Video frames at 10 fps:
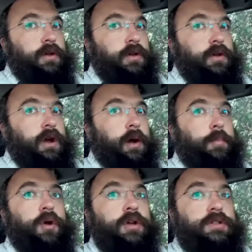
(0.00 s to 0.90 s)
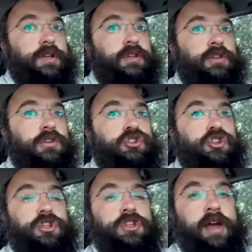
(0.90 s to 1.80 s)
A person
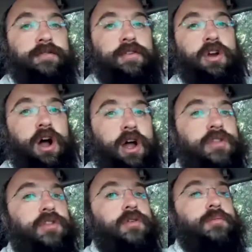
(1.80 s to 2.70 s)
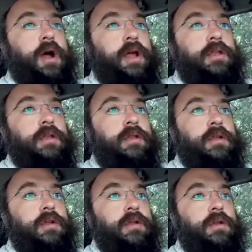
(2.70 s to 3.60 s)
should never undermine
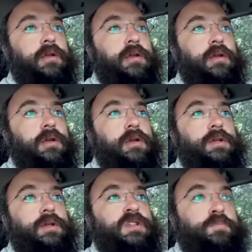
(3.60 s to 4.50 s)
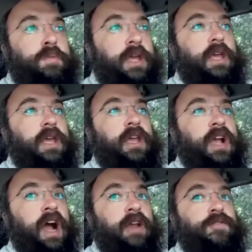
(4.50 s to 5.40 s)
speaking,
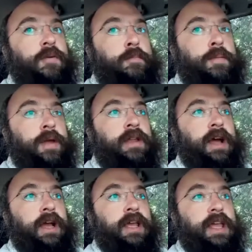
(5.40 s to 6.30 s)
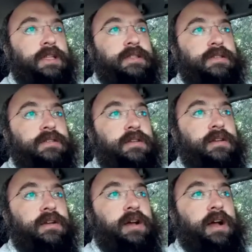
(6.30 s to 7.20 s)
God forbid, against
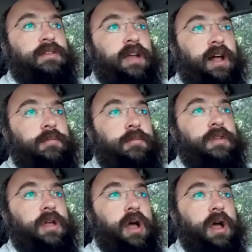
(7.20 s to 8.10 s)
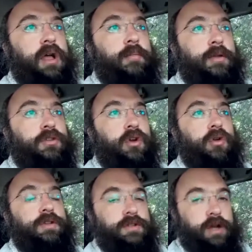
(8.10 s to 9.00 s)
a Talmud Chacham, a
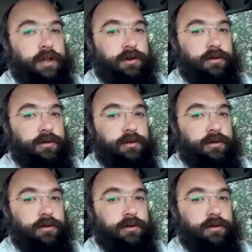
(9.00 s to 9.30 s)
Torah scholar.